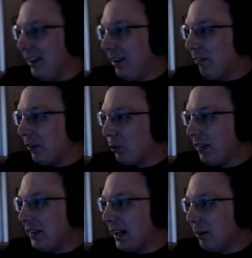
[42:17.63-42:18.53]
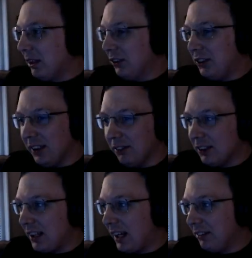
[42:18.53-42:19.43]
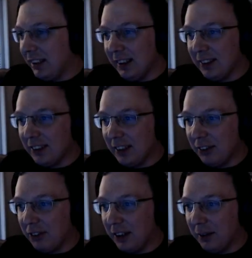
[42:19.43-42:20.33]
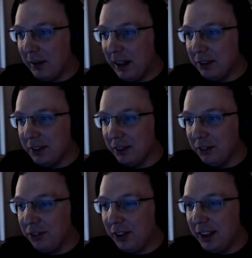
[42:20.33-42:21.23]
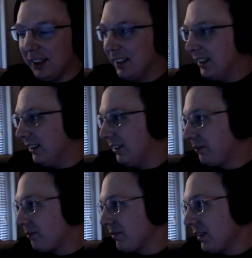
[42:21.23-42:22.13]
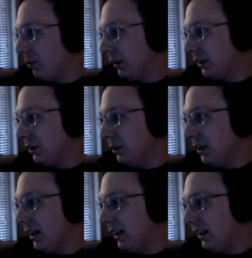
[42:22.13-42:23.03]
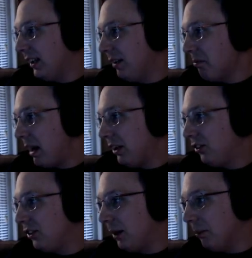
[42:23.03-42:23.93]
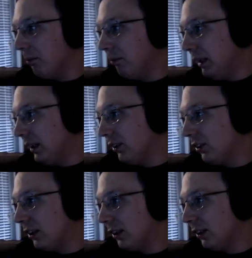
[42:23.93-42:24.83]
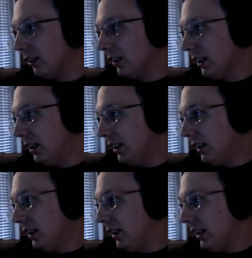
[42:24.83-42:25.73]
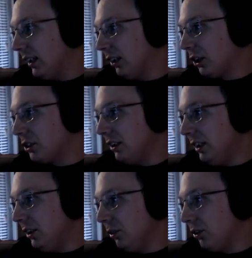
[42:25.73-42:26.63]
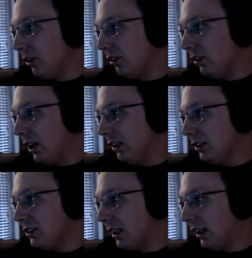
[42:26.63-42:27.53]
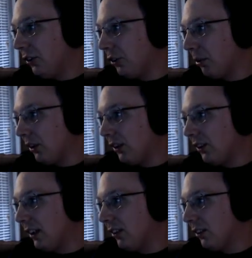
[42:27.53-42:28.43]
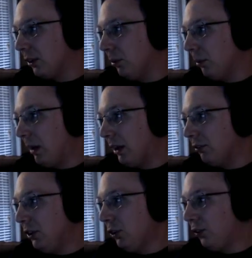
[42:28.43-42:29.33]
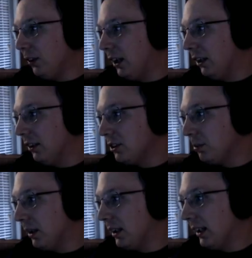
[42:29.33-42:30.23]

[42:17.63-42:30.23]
If there's one thing I'm guilty of, it's having a significant amount of what could, by some, be considered largely useless knowledge. I also possess a considerable amount of useful knowledge, but